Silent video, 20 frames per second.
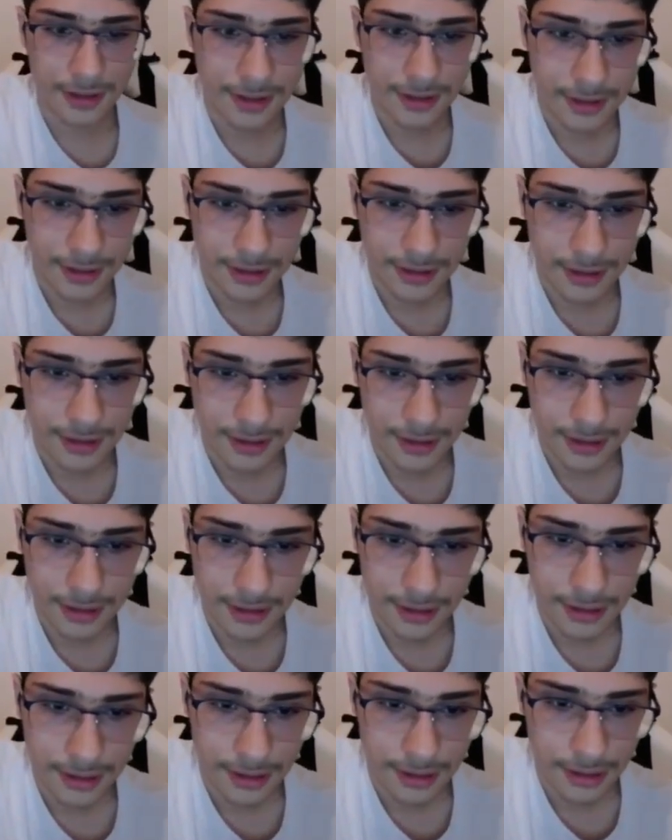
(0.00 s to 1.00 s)

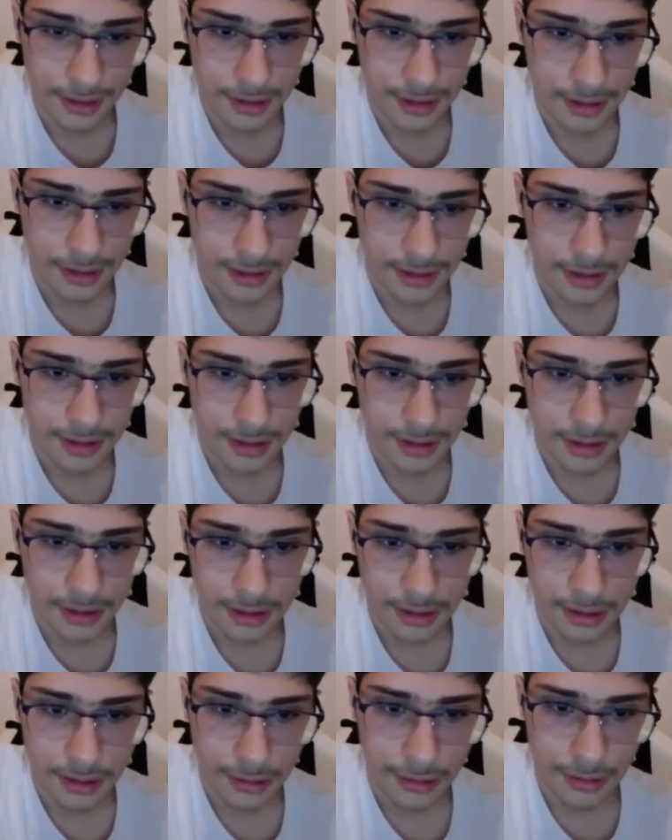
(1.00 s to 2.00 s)

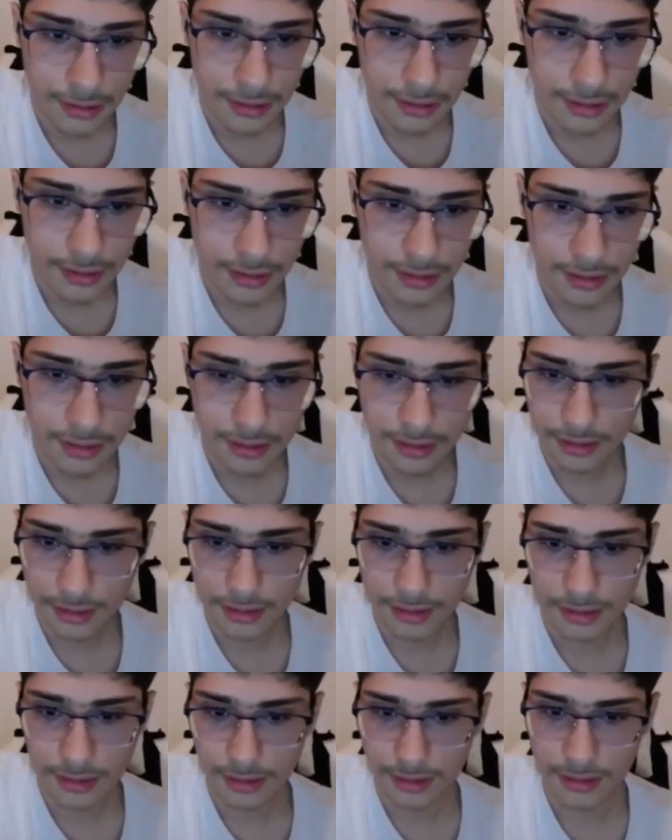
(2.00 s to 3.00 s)

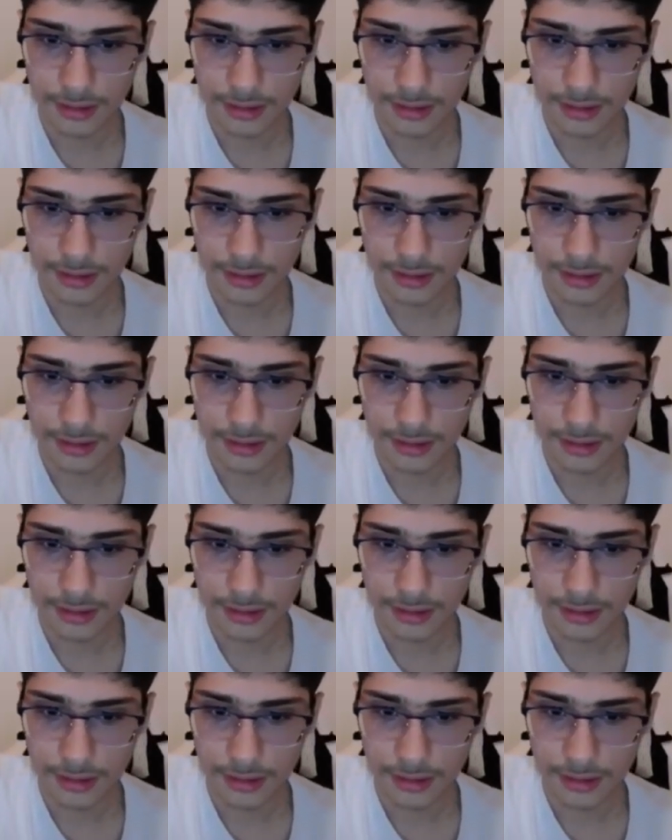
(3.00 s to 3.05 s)
Nobody speaks.